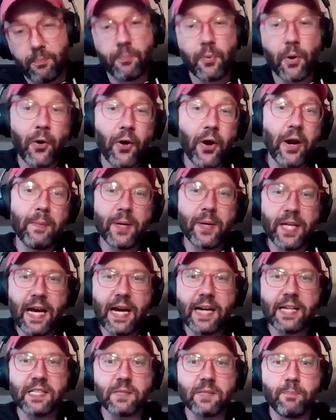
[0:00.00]
programming,
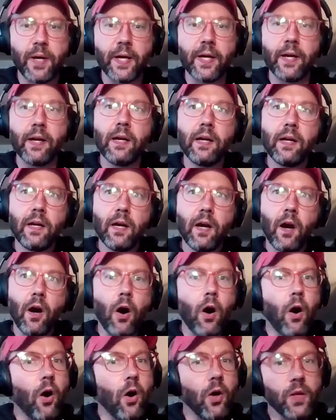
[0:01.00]
yes, but
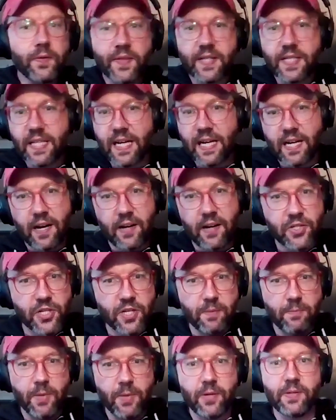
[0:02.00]
all of the technology
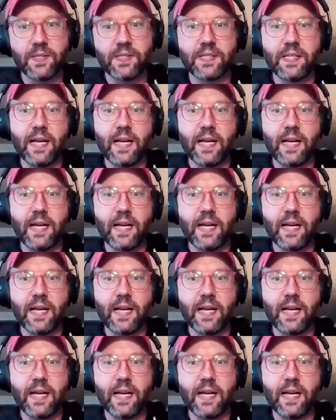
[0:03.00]
components